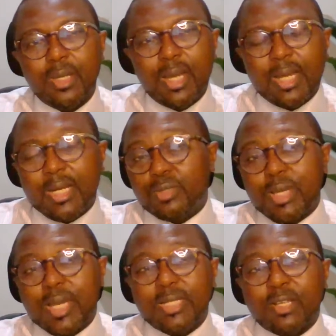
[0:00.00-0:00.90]
And that's
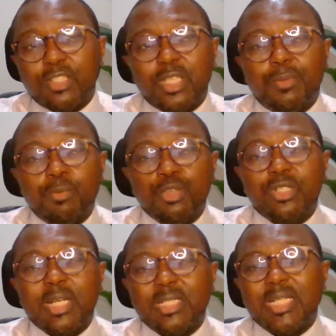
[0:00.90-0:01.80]
why the concept of
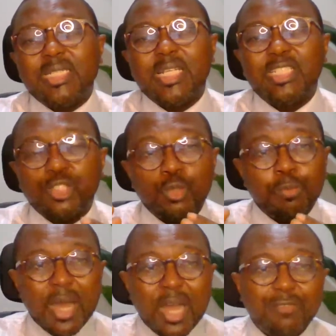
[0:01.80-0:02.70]
emotional intelligence is too
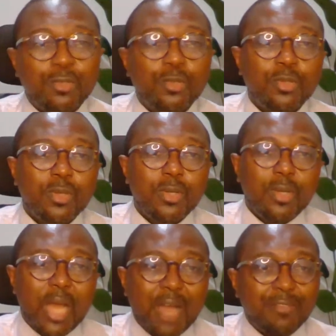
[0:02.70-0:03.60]
powerful.
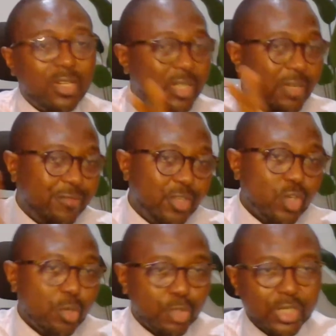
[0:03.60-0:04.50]
I have another
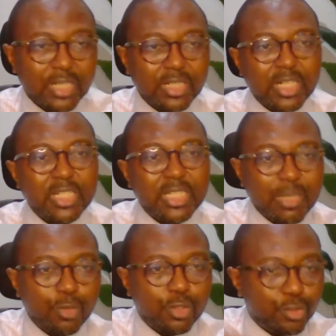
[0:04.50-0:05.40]
video, emotional intelligence. I
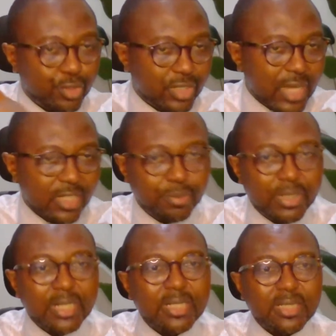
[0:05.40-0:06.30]
want you to start the
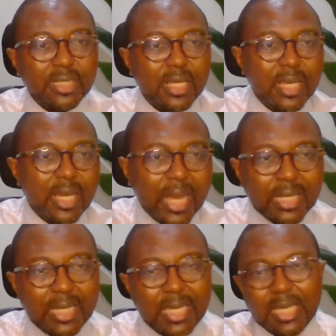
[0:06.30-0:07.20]
playlist
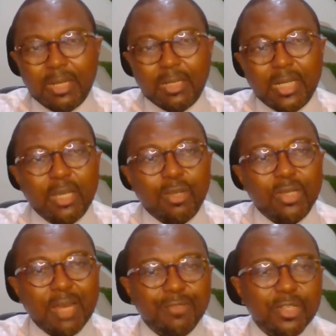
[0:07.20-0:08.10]
and click on
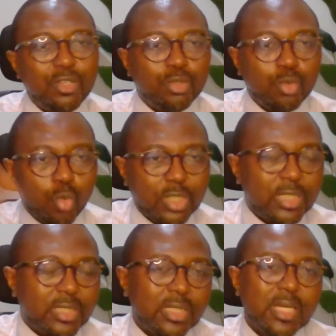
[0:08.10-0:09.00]
that video to watch
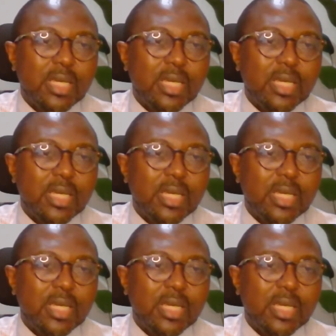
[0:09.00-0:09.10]
it.